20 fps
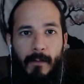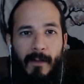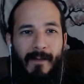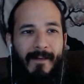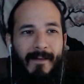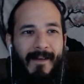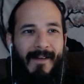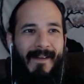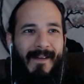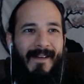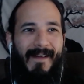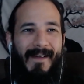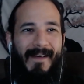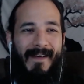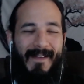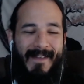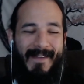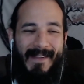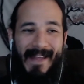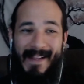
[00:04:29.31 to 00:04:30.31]

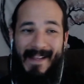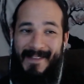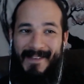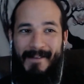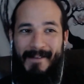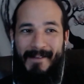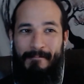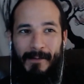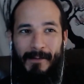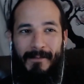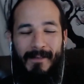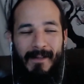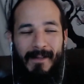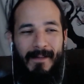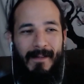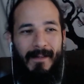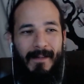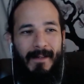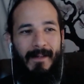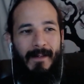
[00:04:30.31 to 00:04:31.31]
It's that simple.
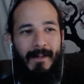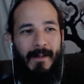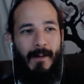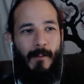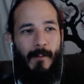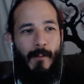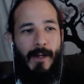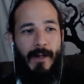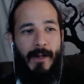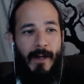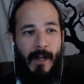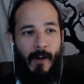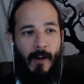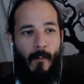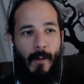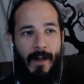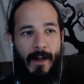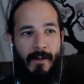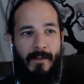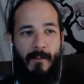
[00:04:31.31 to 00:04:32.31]
We are not
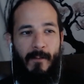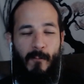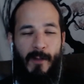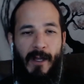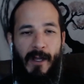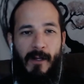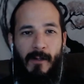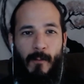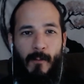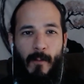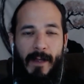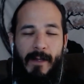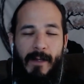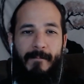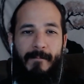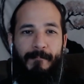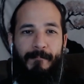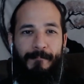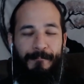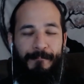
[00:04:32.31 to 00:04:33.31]
aware that we are
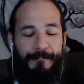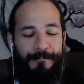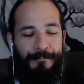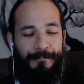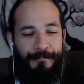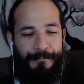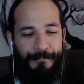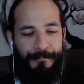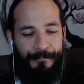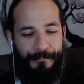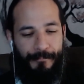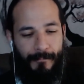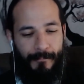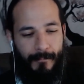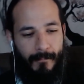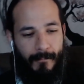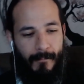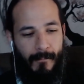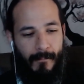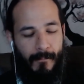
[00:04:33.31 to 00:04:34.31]
aware.
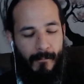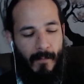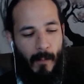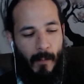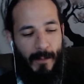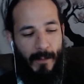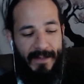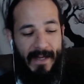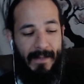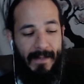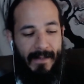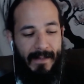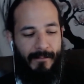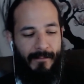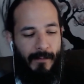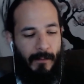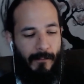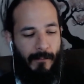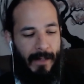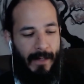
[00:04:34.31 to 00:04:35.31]
We take that
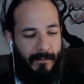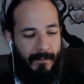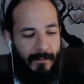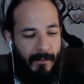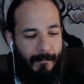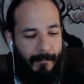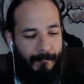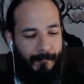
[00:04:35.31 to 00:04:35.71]
for granted.